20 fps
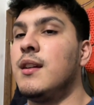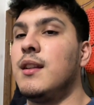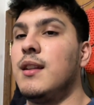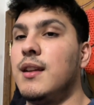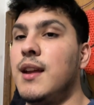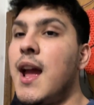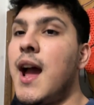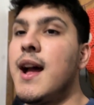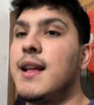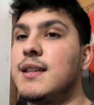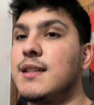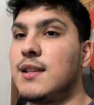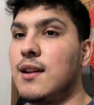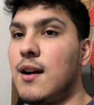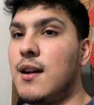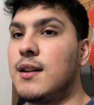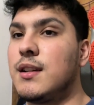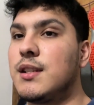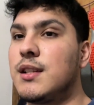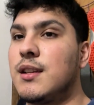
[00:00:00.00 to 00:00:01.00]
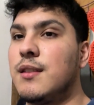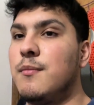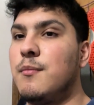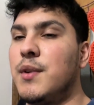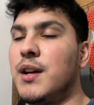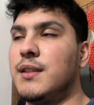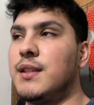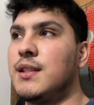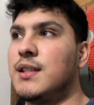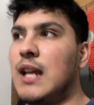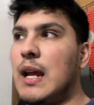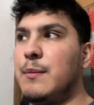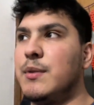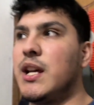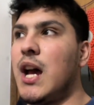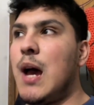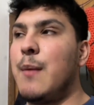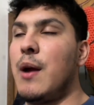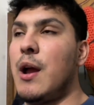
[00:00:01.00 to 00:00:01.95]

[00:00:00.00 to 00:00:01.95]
Yeah, it sucks, but at the same time,